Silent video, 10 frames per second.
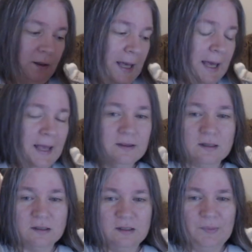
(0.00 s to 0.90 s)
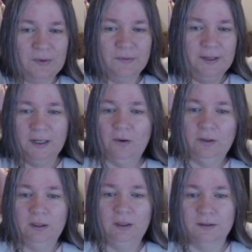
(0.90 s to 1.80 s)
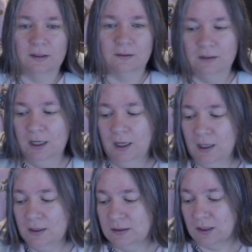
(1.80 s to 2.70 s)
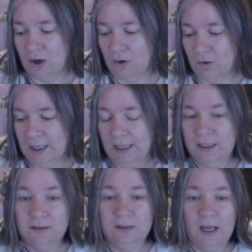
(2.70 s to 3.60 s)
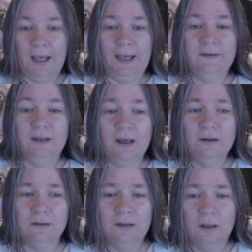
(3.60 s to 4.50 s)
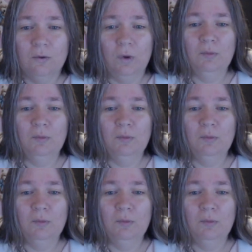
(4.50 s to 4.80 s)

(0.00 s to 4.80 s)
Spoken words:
add the zipper there either. So, and the other one